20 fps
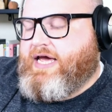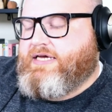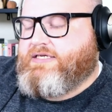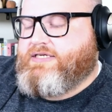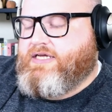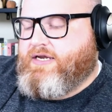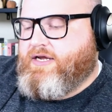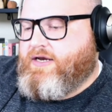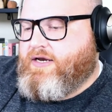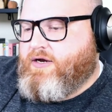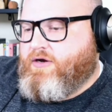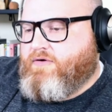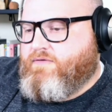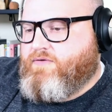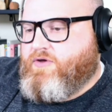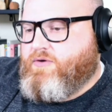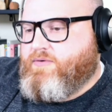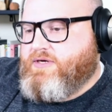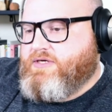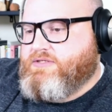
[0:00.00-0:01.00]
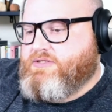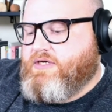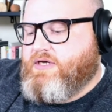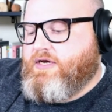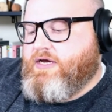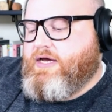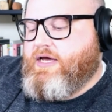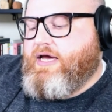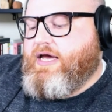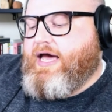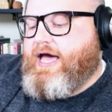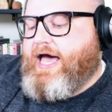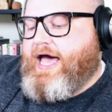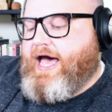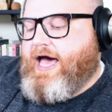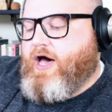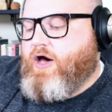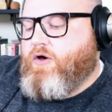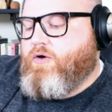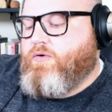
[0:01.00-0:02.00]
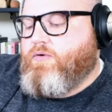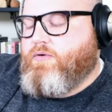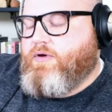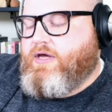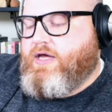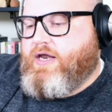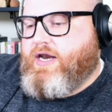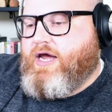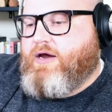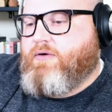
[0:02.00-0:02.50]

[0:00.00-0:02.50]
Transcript: ask in an interview is, how can